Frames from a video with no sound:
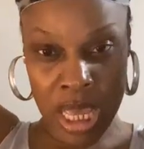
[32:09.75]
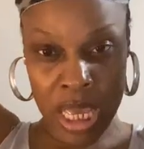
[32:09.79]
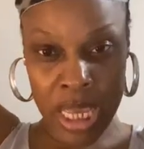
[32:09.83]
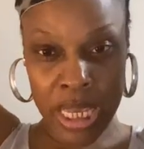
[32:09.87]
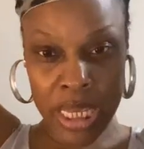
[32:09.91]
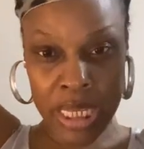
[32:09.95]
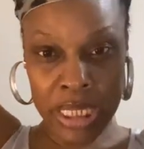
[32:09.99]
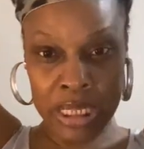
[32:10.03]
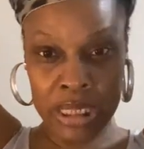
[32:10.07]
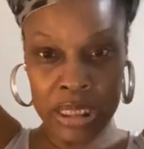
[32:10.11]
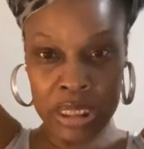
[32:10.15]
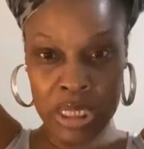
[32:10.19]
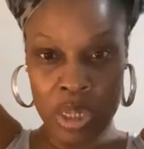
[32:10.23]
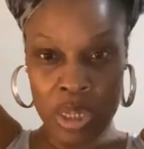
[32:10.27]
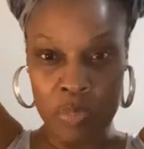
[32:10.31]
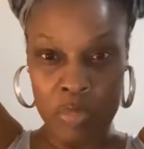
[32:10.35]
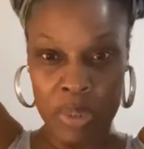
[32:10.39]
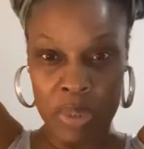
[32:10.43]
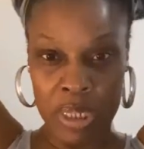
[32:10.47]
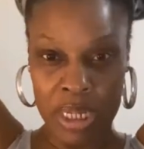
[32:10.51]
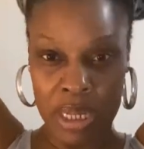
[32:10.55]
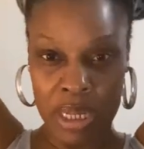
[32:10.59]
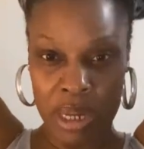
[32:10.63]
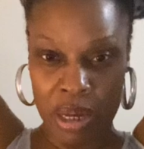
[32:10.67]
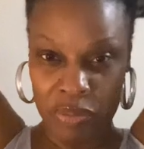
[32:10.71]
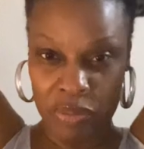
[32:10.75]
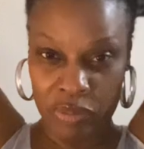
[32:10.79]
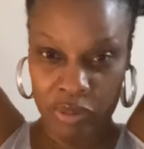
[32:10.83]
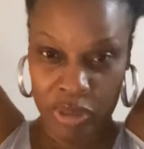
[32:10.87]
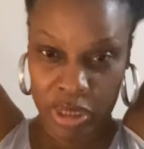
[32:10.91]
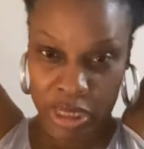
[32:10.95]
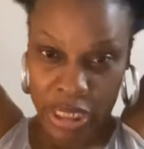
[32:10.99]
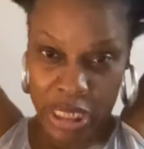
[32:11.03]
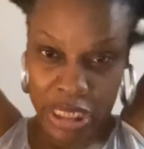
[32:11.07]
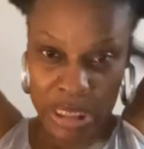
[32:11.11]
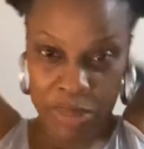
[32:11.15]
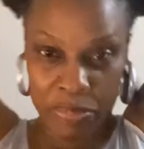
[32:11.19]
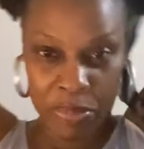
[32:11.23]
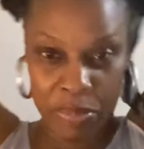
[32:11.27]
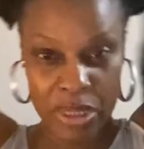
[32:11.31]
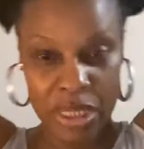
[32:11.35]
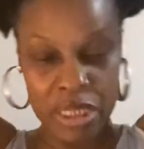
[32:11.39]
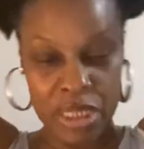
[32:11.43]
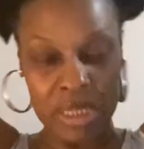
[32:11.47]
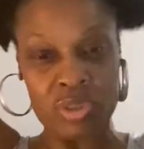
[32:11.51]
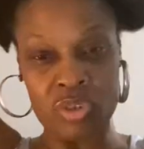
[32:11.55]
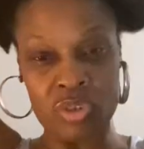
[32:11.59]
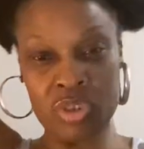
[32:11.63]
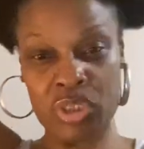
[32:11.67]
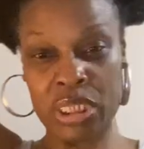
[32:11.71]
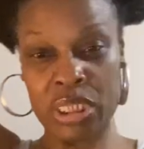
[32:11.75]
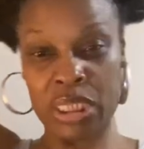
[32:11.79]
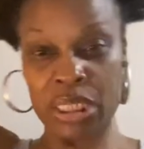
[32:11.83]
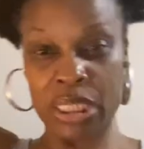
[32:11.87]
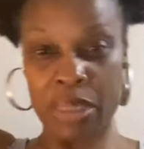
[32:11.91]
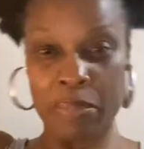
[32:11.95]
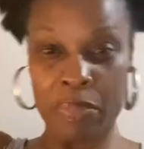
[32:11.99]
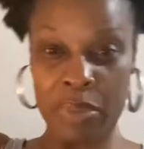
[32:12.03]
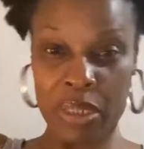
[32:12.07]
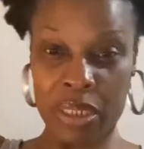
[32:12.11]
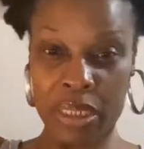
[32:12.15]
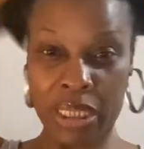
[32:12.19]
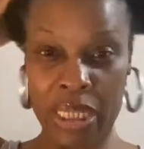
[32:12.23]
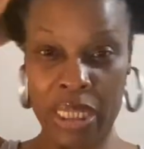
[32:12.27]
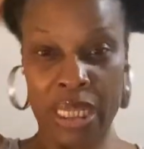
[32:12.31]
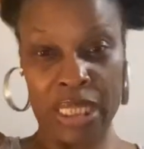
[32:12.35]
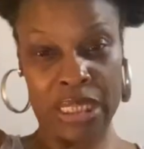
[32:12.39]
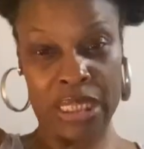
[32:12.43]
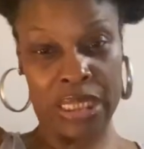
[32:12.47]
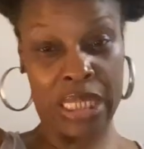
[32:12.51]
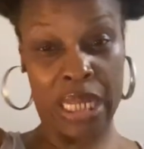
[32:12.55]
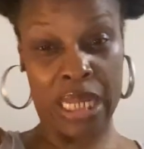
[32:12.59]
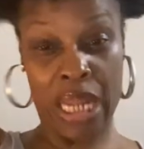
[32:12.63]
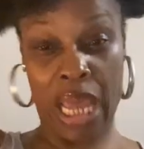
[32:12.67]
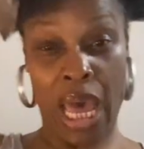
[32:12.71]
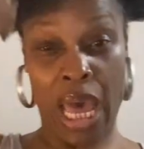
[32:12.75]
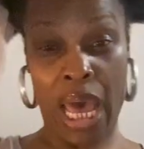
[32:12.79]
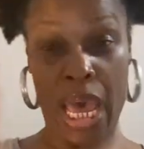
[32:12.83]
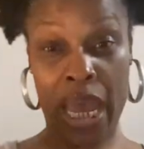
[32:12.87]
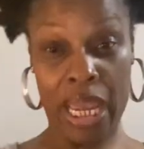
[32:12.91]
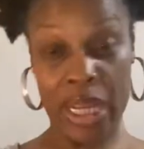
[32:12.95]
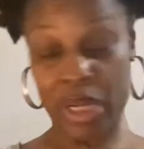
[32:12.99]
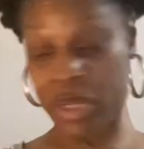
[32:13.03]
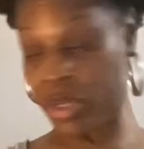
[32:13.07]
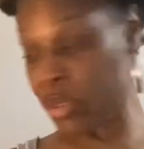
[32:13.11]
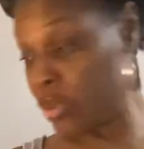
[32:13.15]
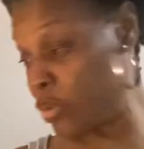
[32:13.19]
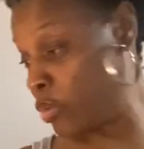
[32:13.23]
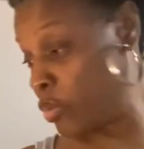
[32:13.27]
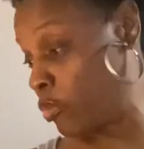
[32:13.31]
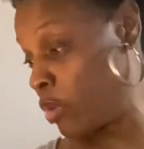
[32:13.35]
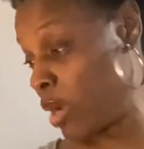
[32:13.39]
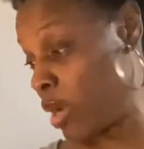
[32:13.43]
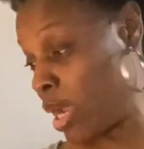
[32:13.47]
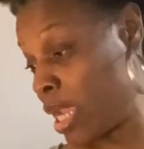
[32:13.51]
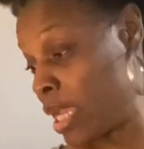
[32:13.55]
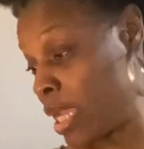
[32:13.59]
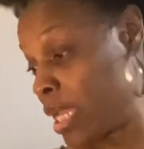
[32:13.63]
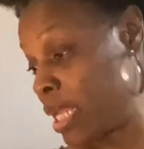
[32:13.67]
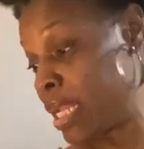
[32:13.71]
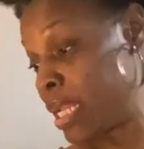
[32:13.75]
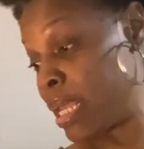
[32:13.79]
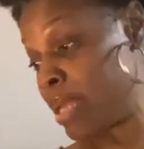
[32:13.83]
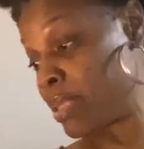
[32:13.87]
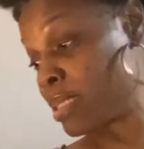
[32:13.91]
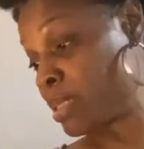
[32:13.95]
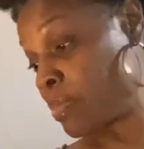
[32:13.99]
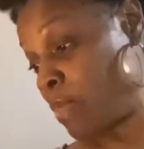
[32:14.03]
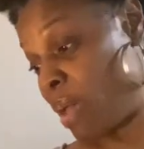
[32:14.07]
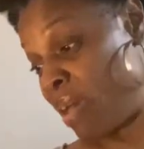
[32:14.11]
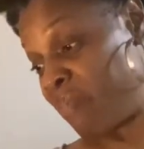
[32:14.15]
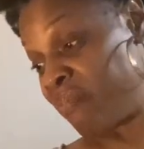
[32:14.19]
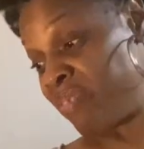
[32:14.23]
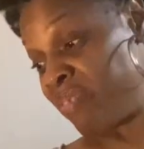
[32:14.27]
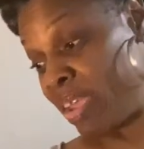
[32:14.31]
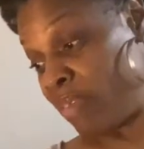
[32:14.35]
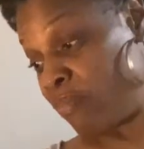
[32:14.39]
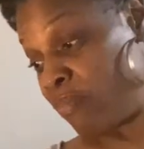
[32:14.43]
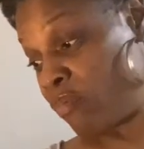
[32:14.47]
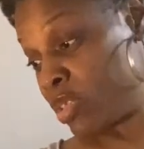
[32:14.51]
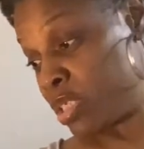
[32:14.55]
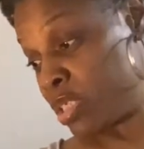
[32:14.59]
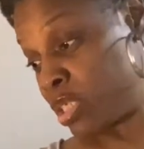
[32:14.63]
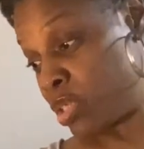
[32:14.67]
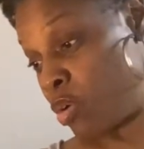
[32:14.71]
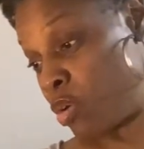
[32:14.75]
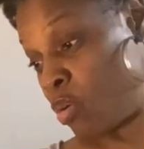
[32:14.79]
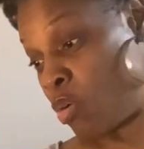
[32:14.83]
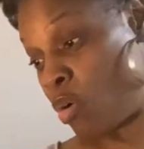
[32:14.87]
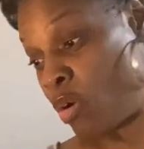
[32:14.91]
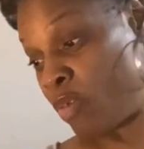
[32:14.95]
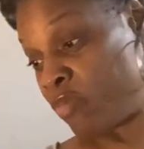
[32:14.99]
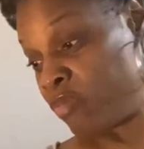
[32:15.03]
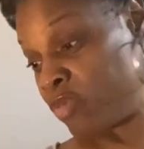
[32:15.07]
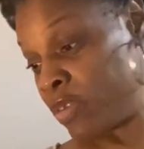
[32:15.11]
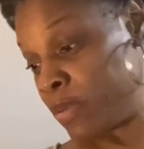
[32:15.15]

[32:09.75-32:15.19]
It's so many other things, but these are just some of the things that I do, right? And that's my favorite scarf.